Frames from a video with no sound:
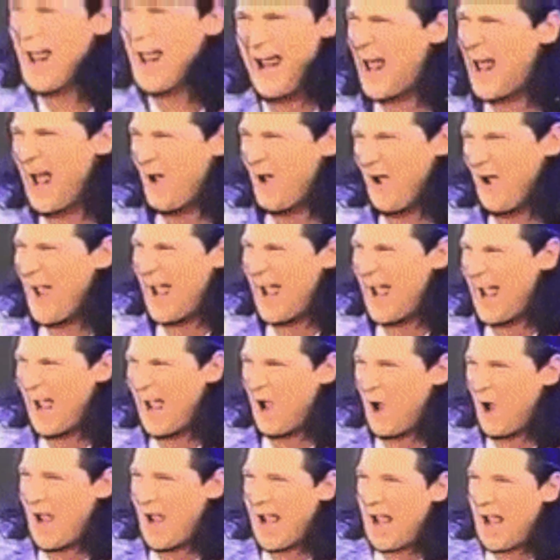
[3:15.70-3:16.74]
but I
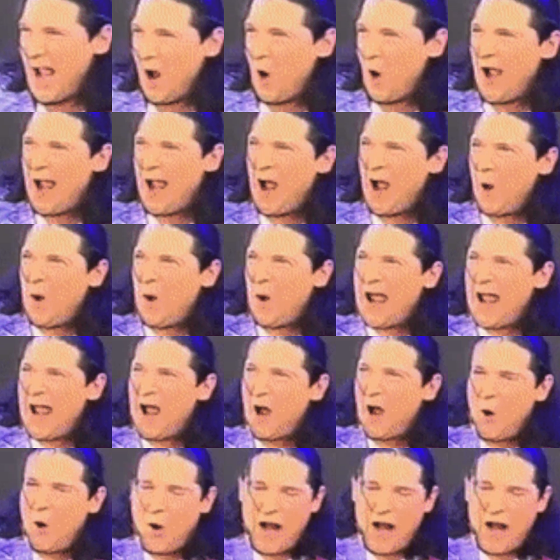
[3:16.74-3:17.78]
love him for his
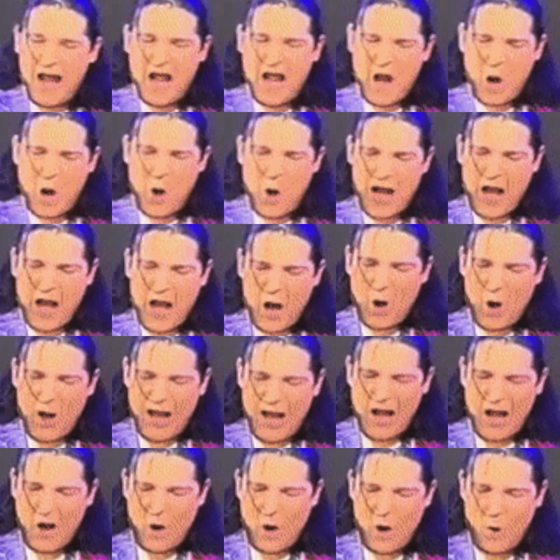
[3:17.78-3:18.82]
old appearances in
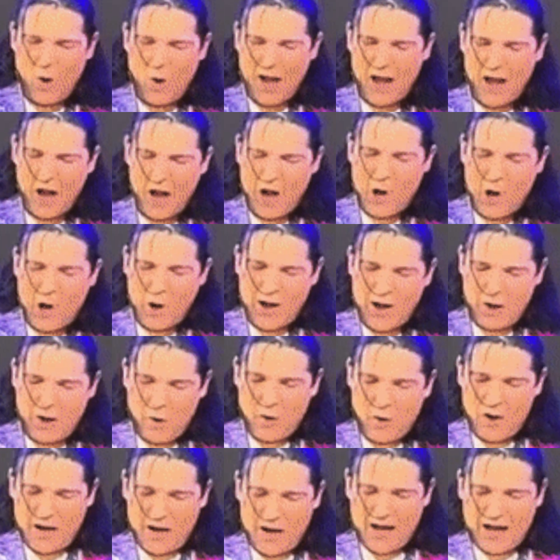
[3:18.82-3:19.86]
some of these movies. And, you know,
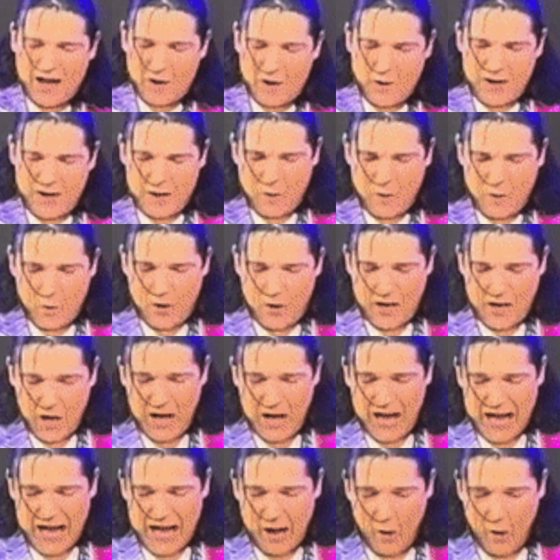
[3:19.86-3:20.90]
I even like to kind of
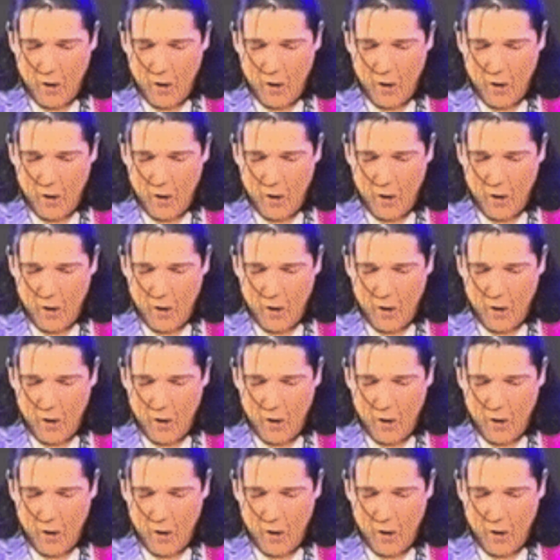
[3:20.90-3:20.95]
follow